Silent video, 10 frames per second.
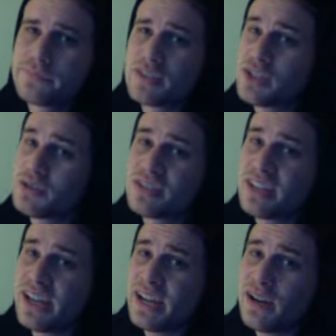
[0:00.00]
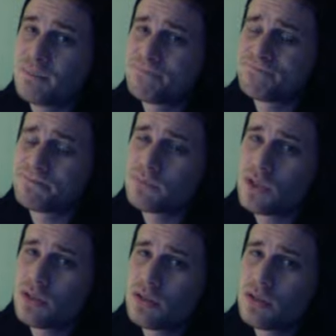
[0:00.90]
So say
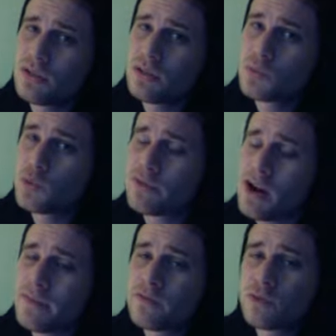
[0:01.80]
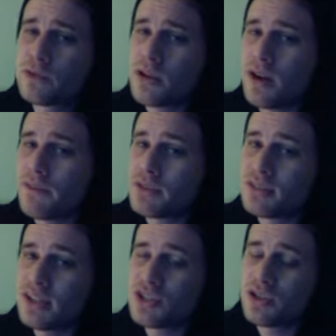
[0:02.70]
you've gotten through the
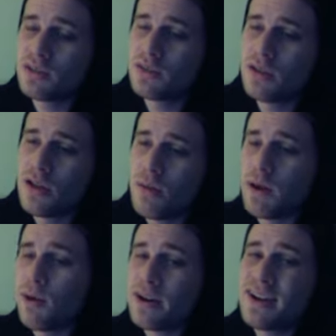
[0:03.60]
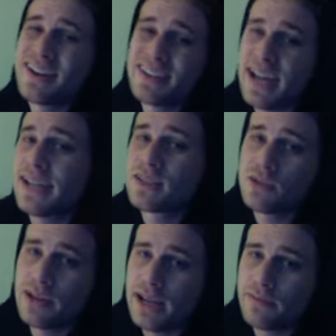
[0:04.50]
conversation about what kind of
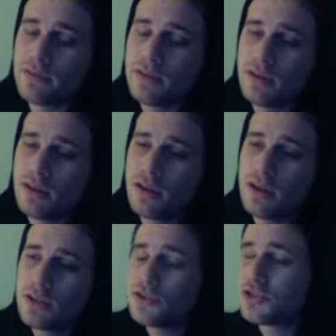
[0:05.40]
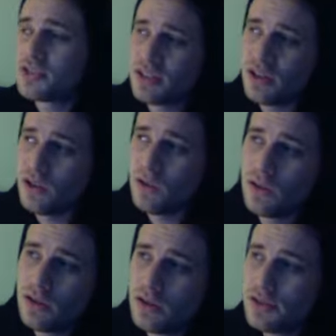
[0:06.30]
cats you have. You still
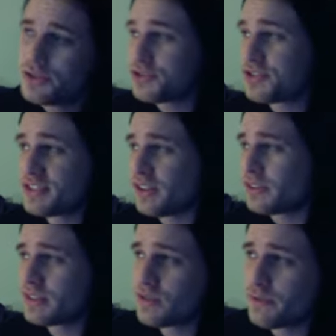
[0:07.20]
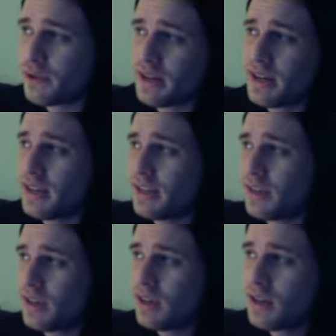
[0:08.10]
need to fucking